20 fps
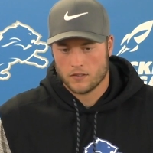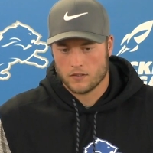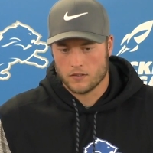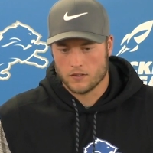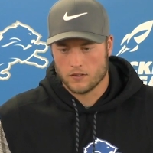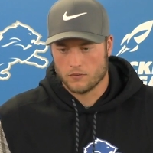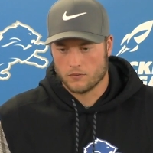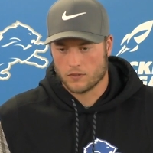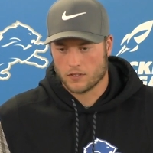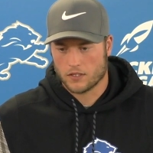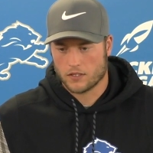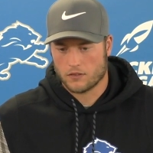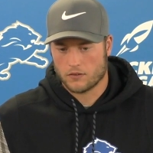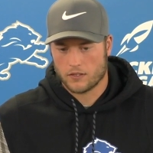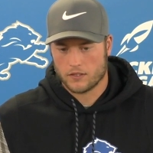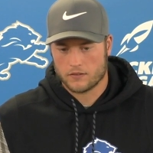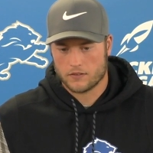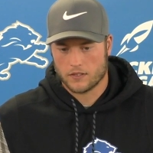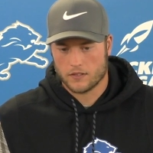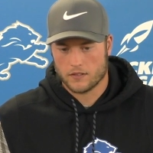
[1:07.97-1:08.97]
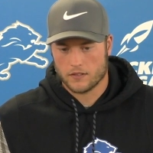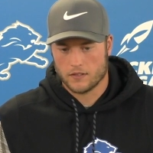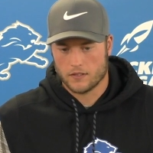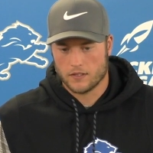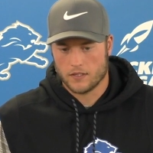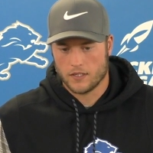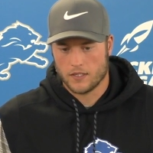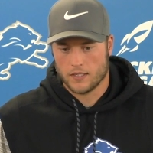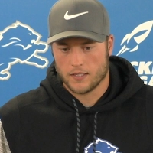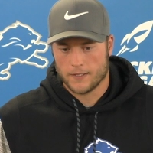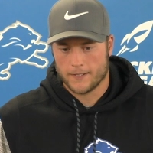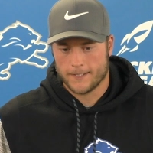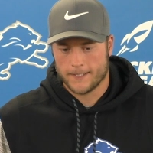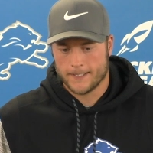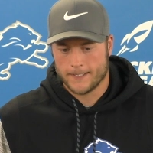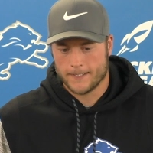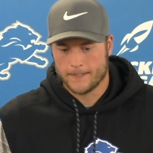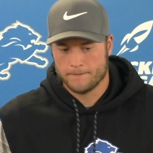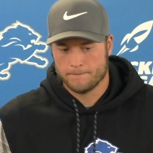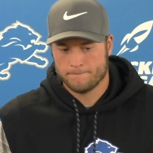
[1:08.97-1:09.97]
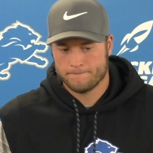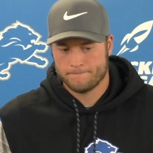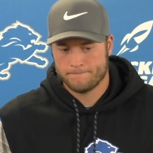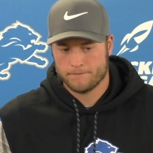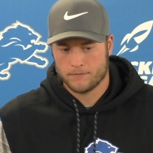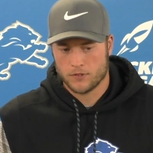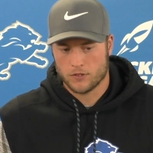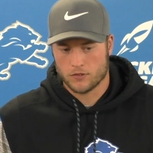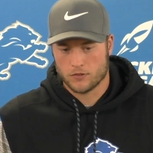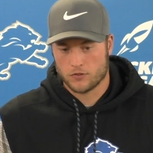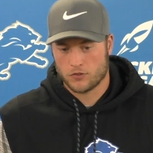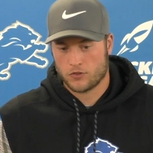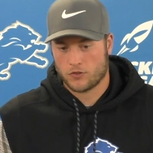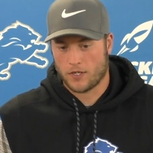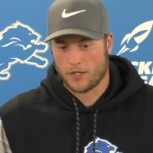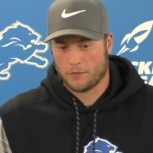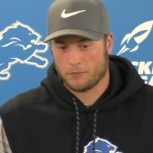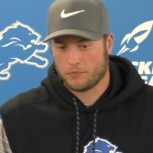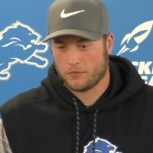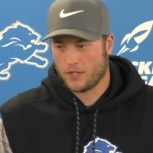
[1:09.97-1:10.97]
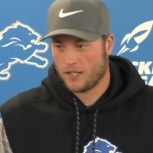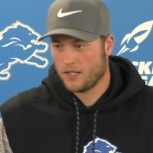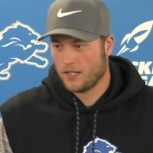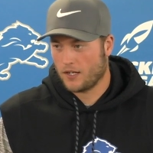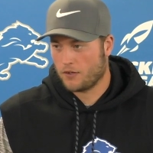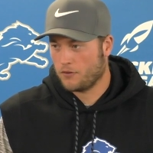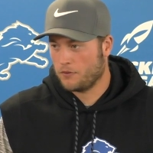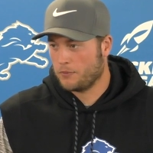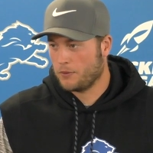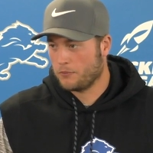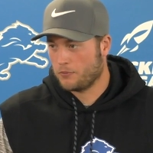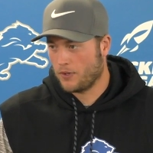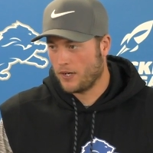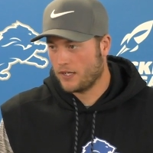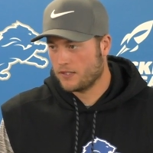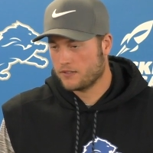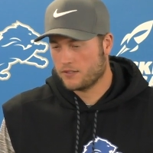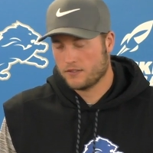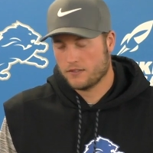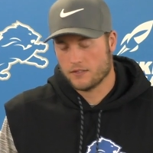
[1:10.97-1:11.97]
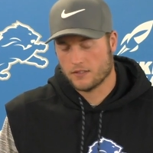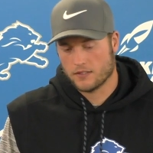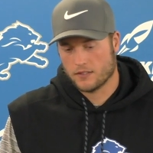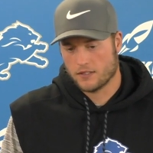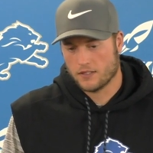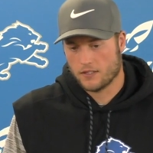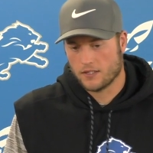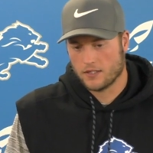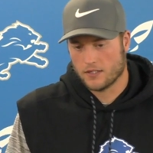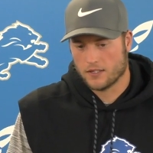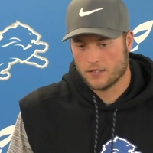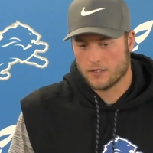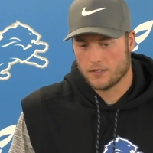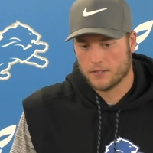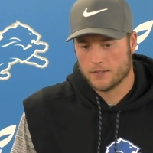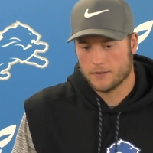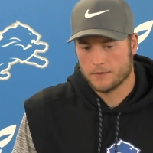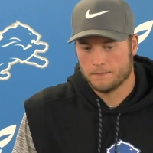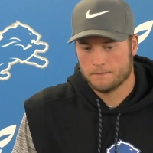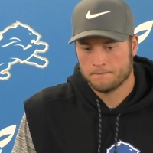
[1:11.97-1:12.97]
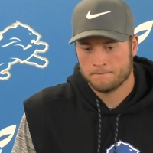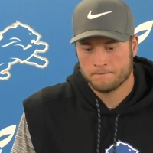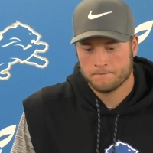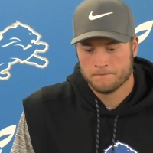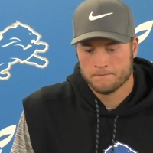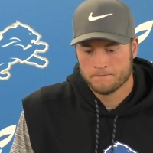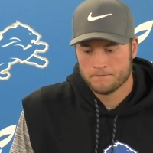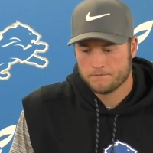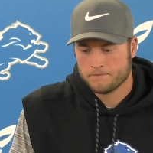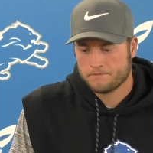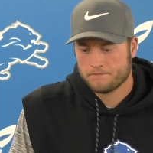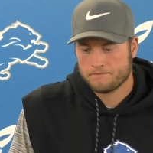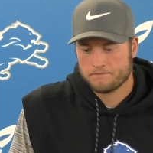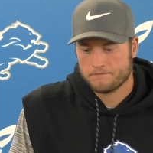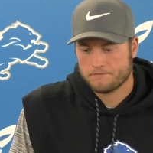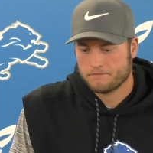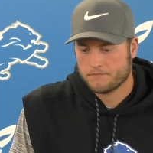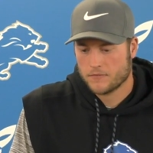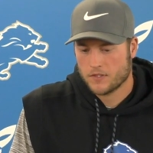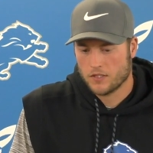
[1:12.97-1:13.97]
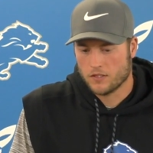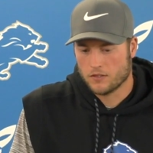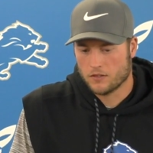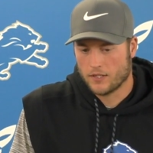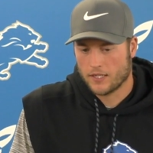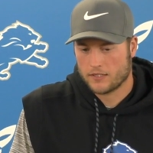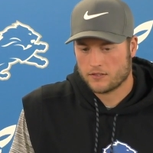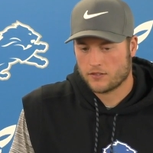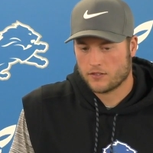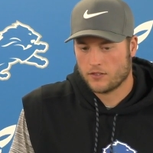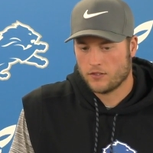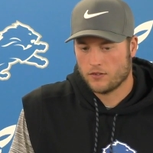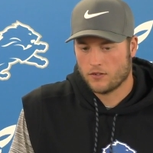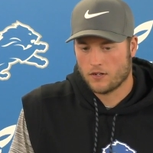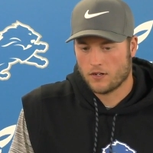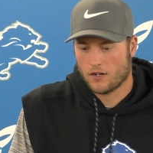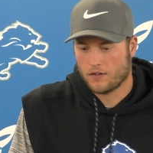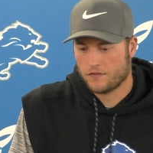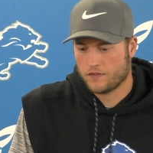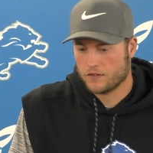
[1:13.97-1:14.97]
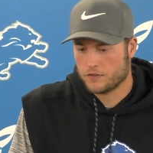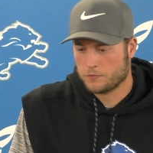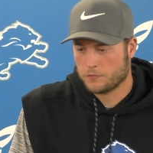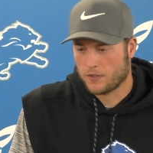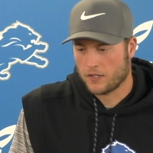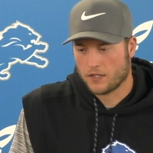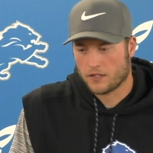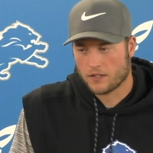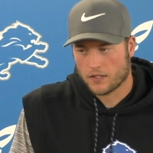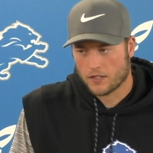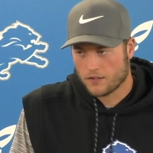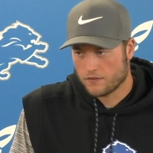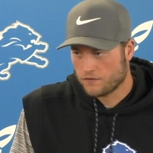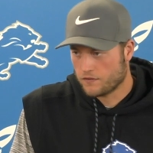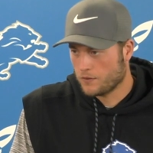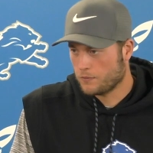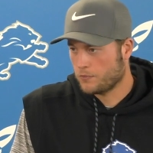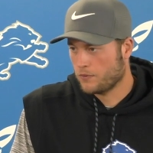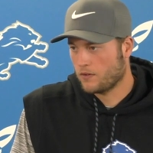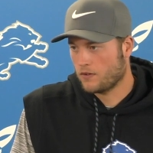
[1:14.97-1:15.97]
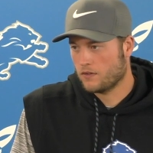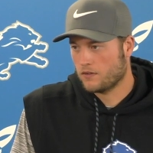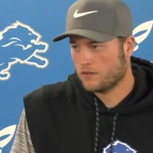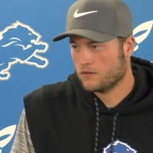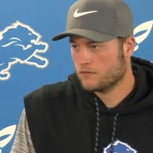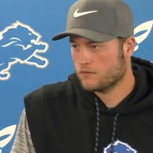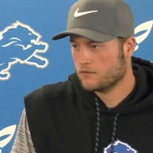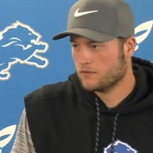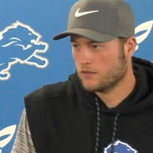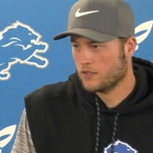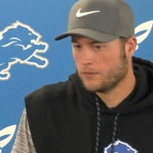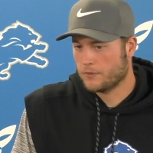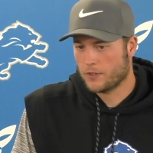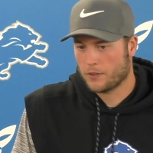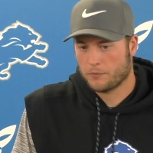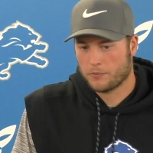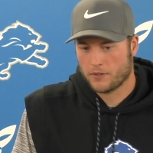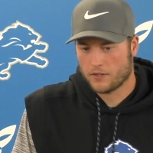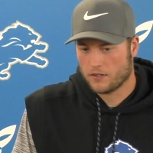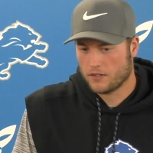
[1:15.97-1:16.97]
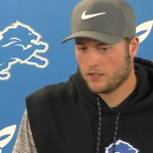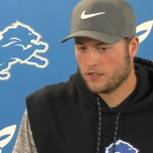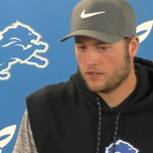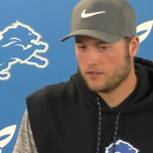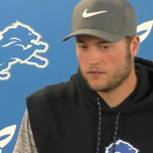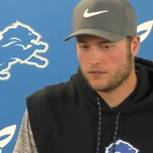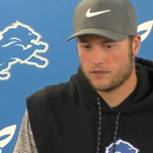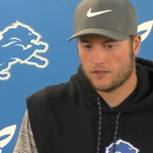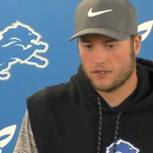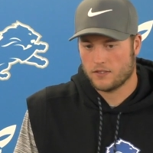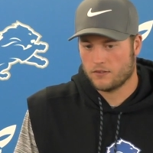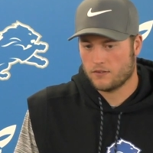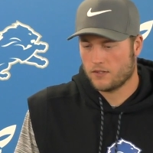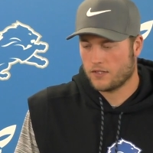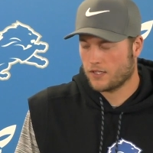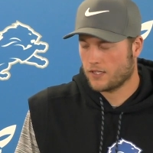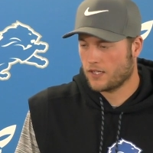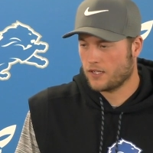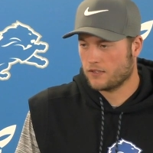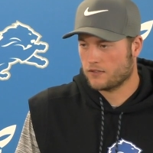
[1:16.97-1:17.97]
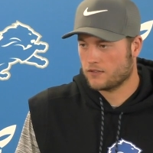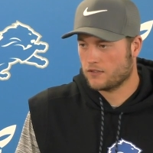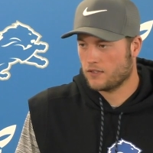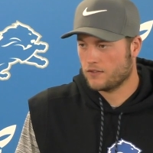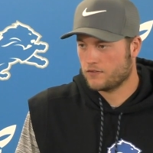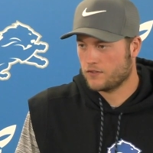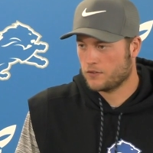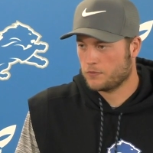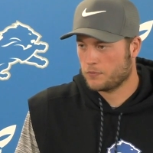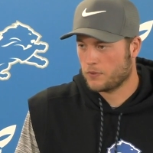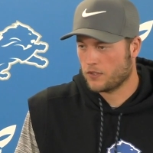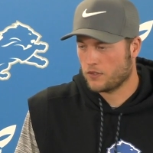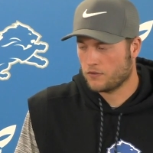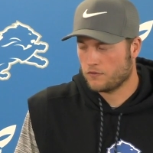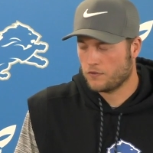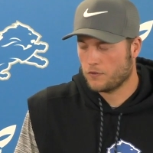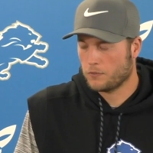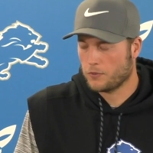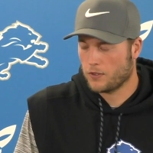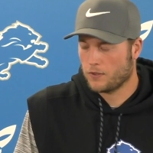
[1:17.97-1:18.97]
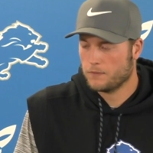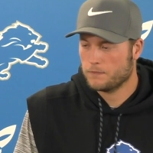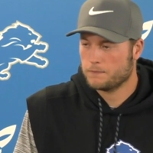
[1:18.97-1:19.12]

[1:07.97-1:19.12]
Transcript: We're going to go out there and just try to play like we've been practicing and execute our offense, play clean football, limit our penalties, all that kind of stuff. Just play good football.